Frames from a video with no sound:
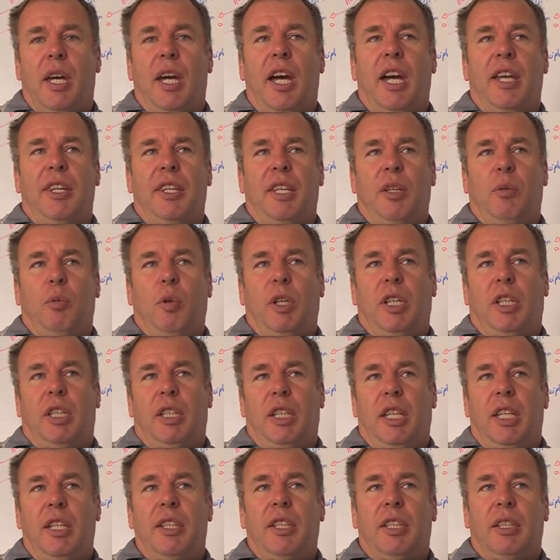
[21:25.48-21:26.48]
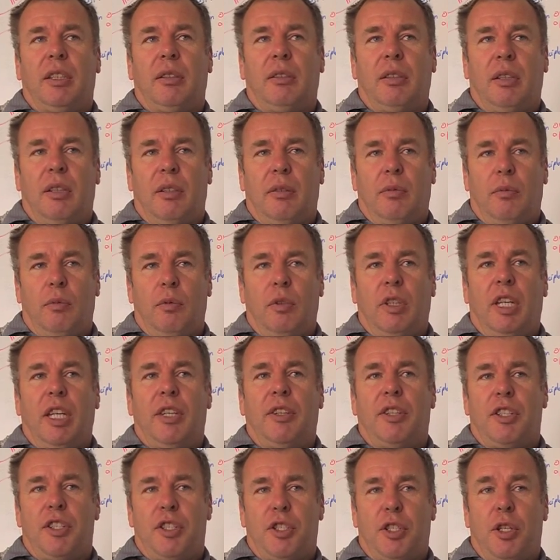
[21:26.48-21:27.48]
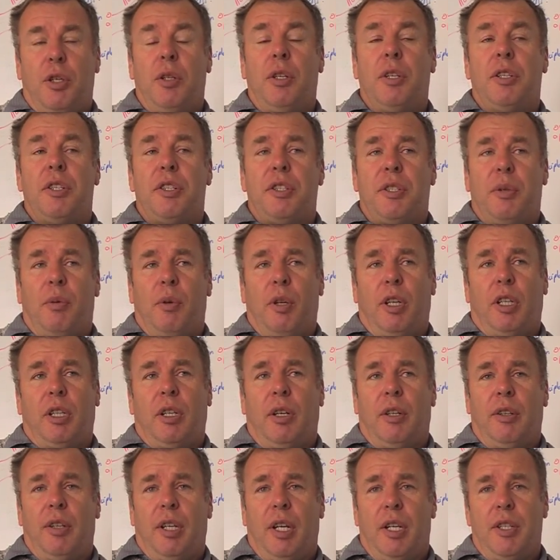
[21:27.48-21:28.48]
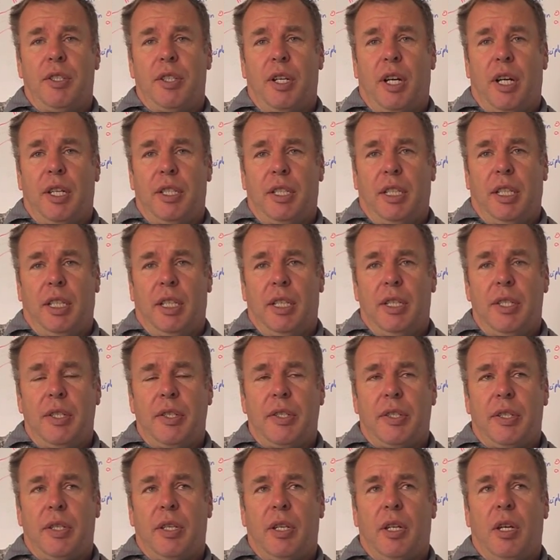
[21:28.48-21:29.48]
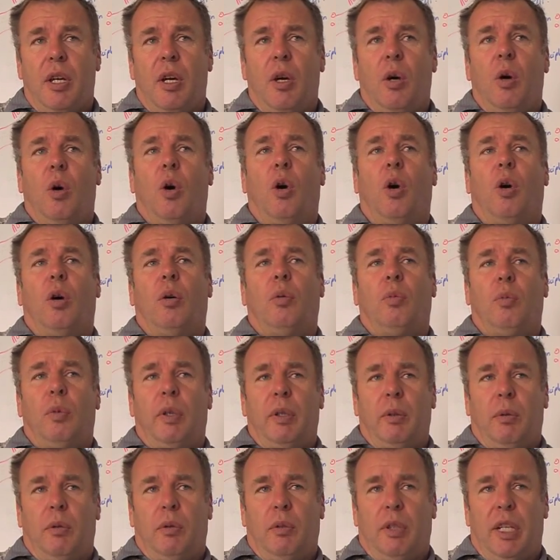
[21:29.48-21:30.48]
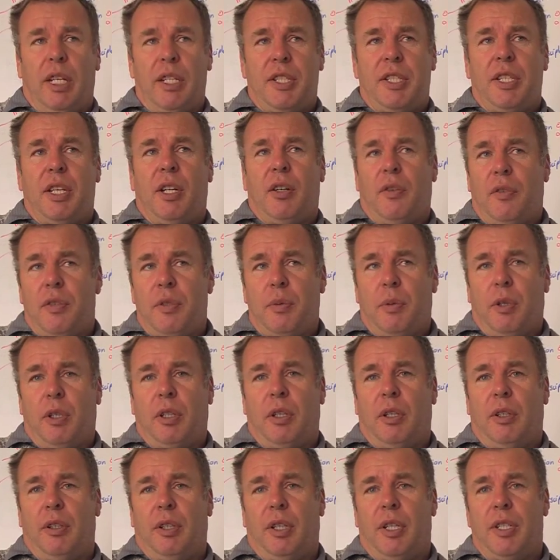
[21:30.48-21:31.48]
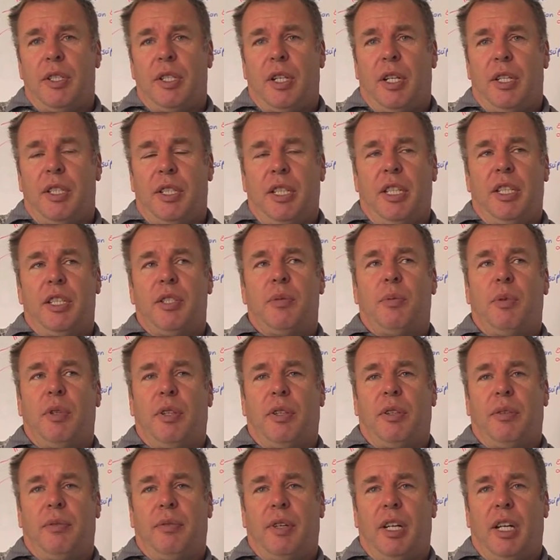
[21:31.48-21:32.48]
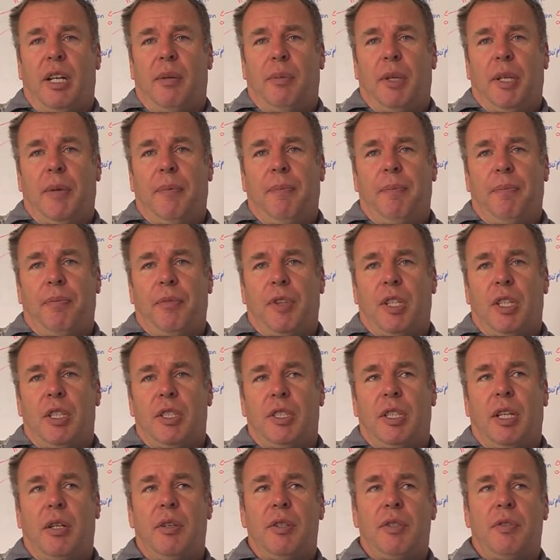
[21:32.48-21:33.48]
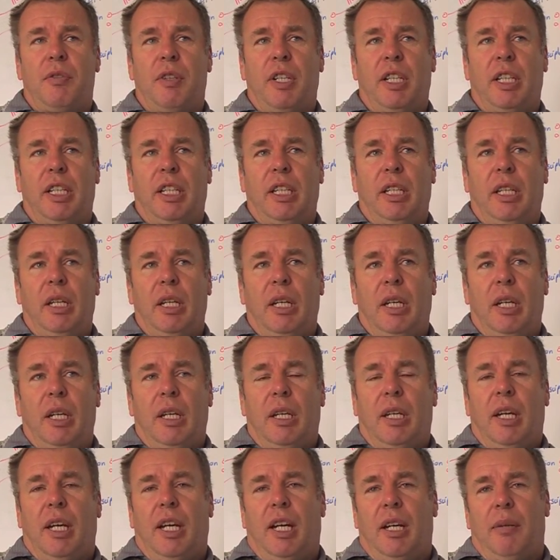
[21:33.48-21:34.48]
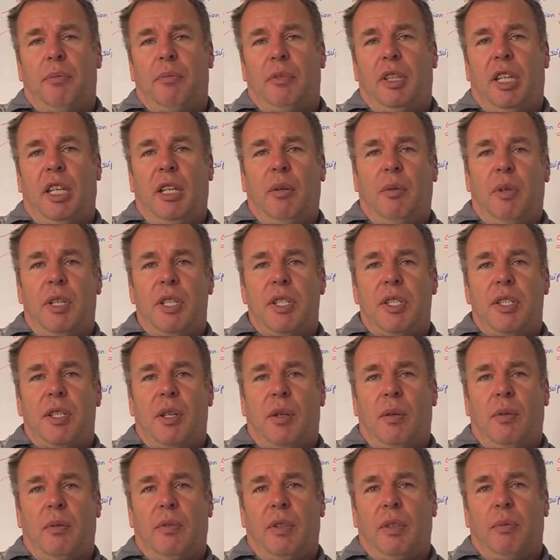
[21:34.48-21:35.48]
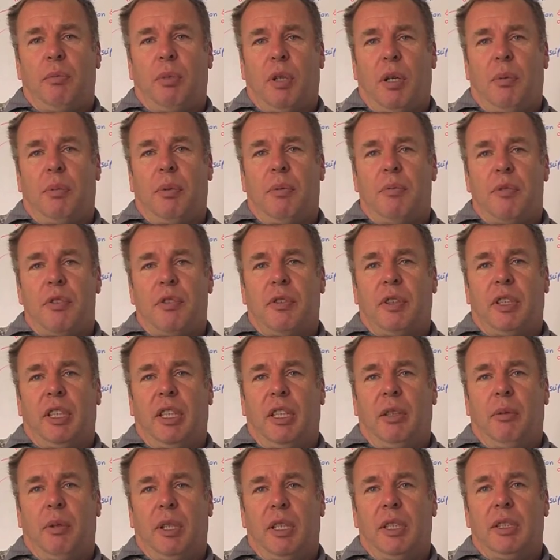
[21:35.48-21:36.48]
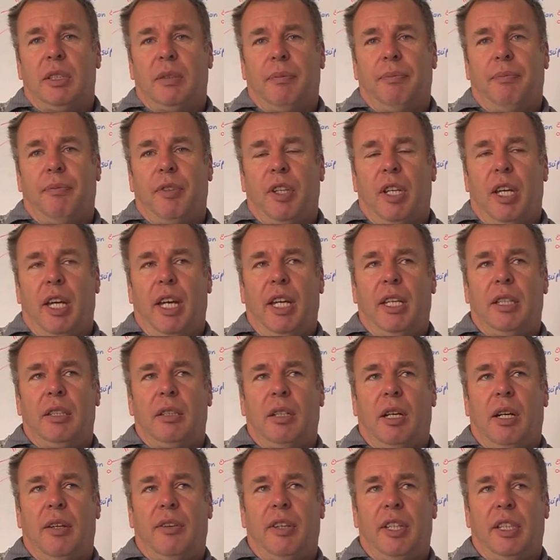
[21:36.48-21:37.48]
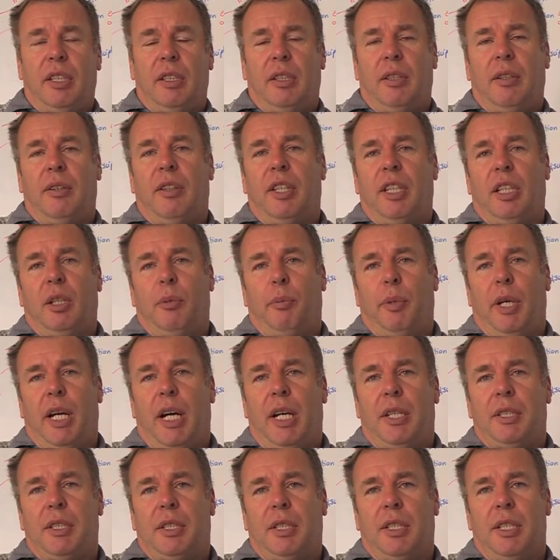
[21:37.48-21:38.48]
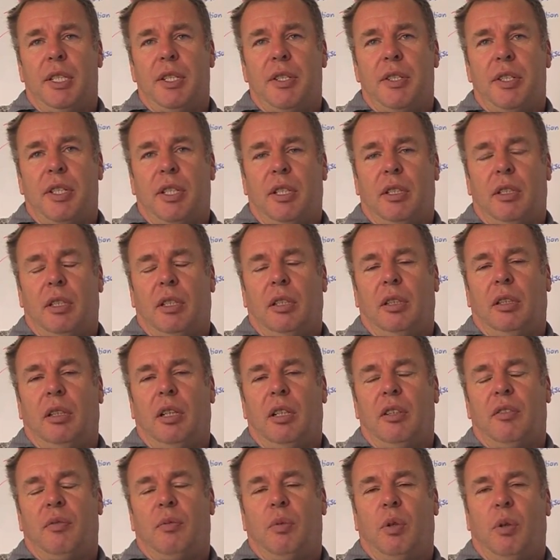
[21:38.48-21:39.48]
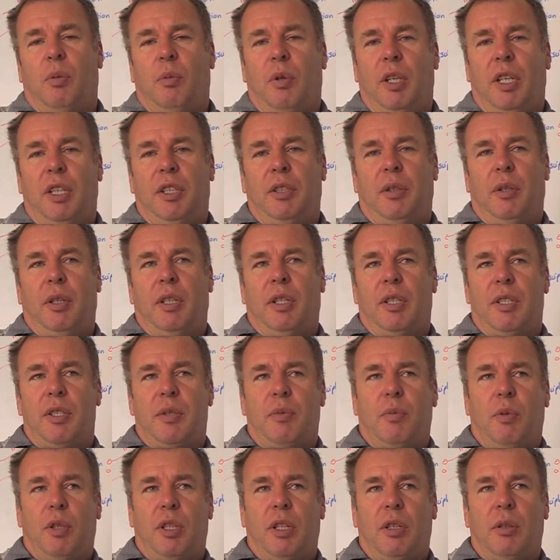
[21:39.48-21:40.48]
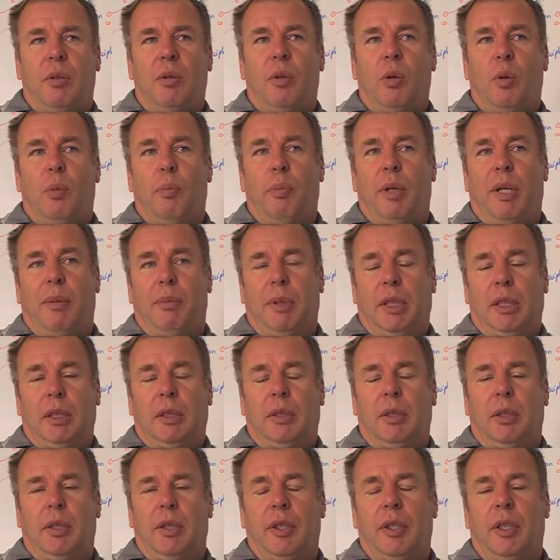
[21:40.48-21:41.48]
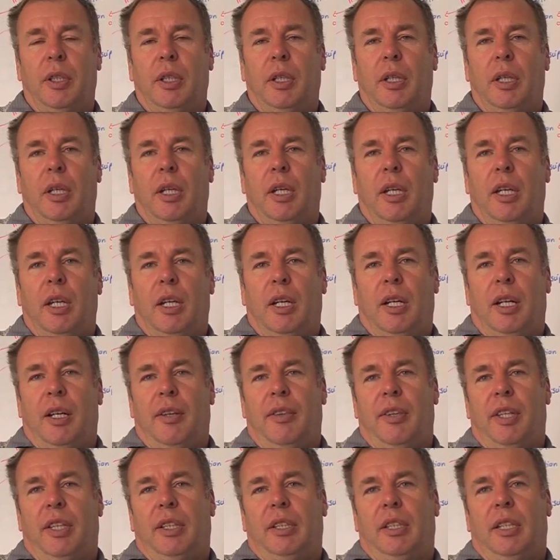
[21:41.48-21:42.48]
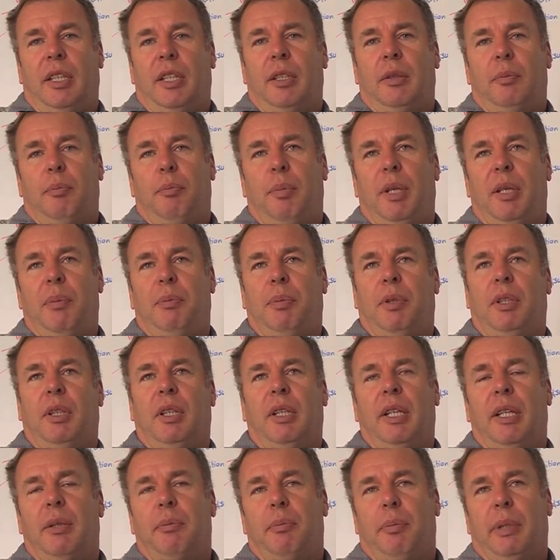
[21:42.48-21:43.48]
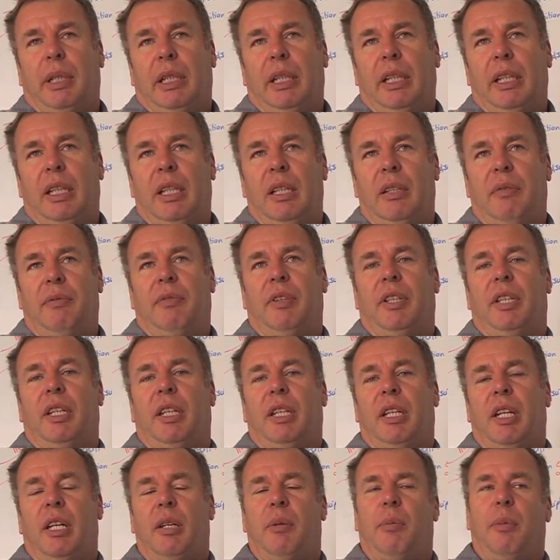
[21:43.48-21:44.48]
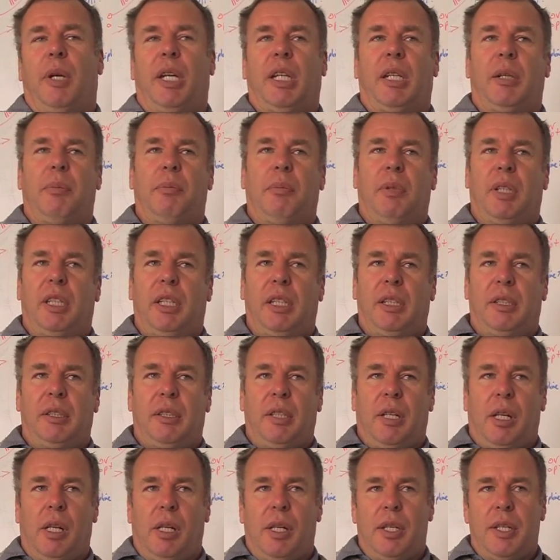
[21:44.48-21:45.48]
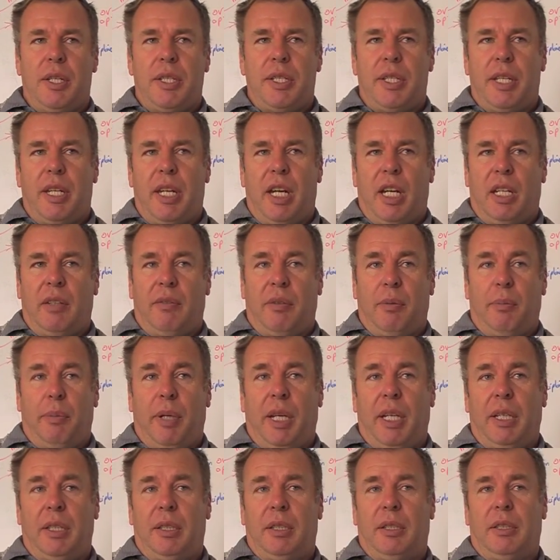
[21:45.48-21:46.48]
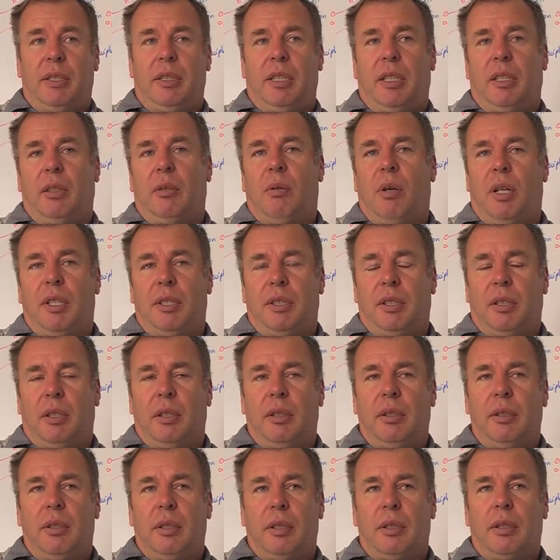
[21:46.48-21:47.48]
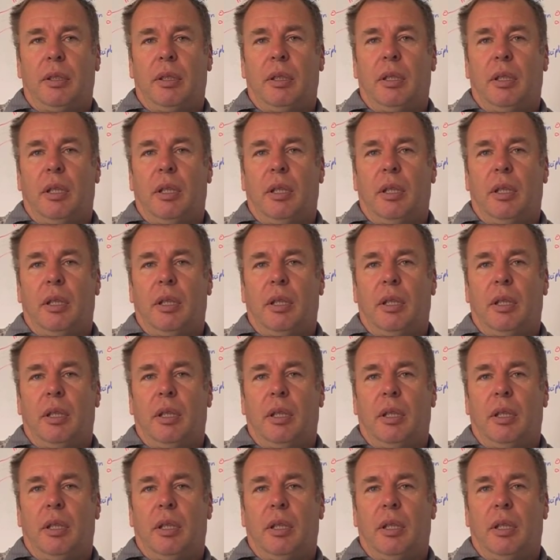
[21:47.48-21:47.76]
and then we can either get the students to work on those ideas, or we will ourselves work on those ideas with the farmer. So it's really Kiwis solving problems for Kiwis. And I think the thing about it is that a lot of what we're doing is what I call public good. I think that people that believe that they're going to make $1 million out of a patent are quite deluded.